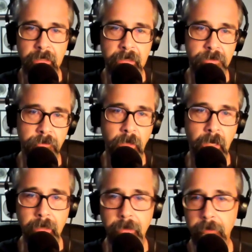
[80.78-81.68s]
is
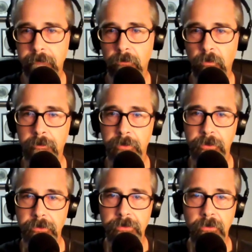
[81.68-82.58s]
rock or
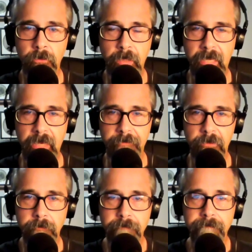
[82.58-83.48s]
blues or what have
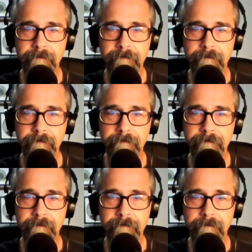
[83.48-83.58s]
you.